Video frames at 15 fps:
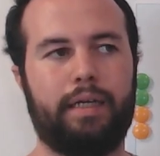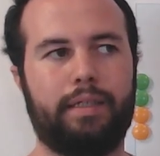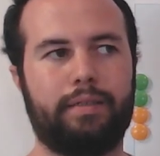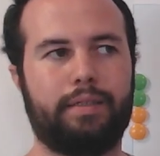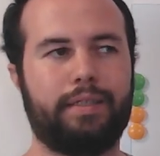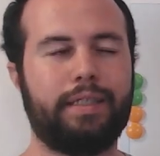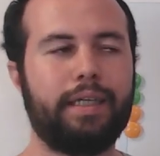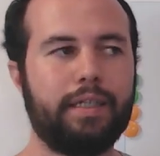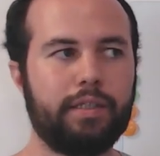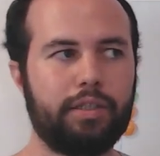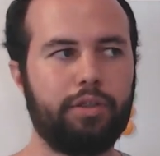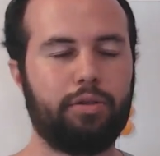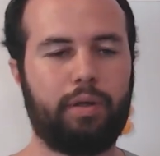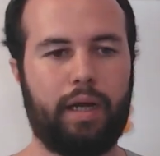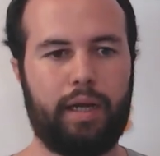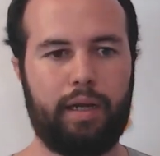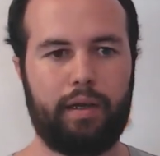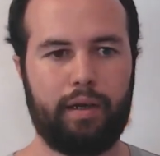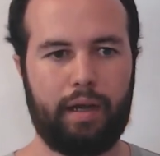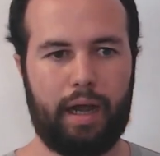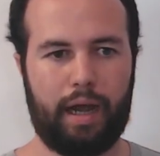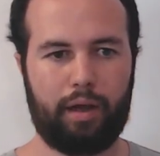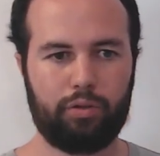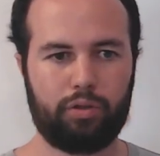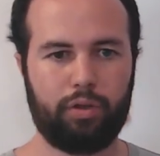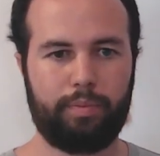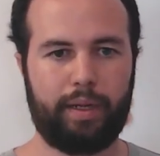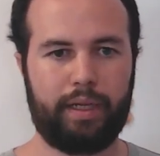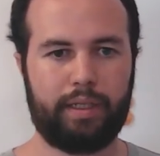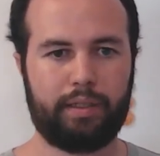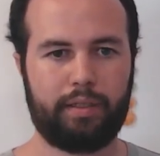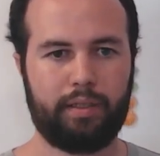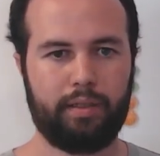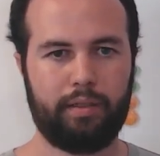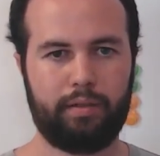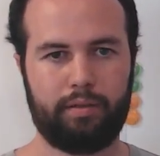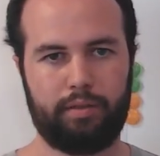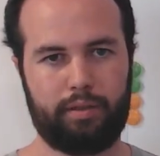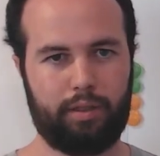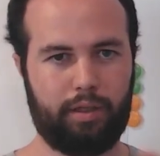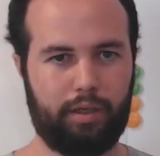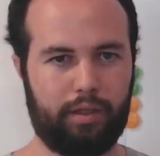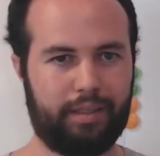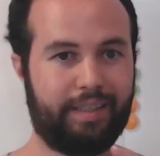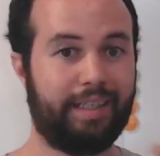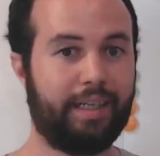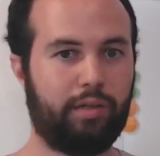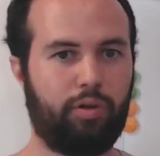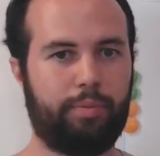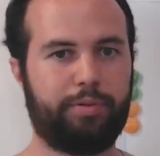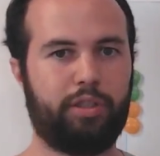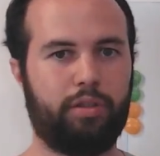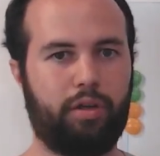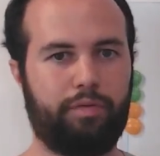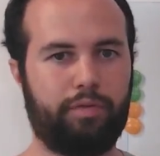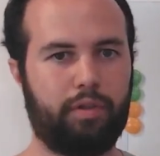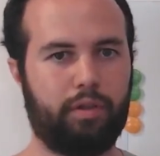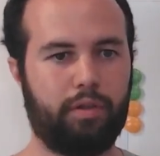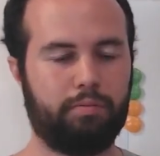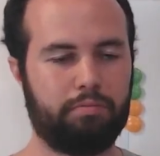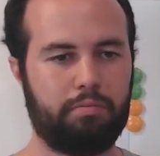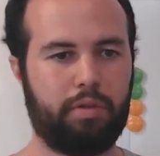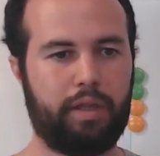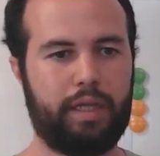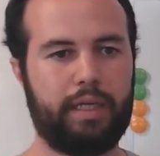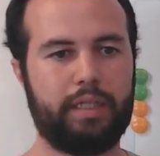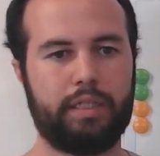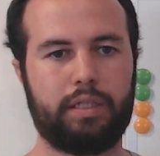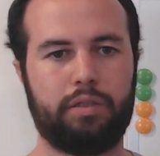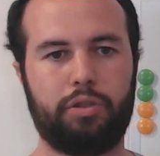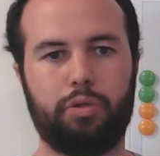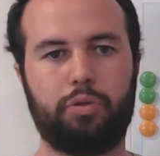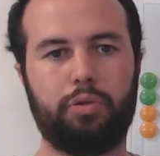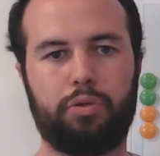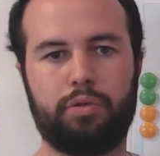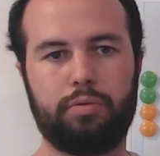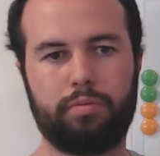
Since you can automate the decryption of the things, you could,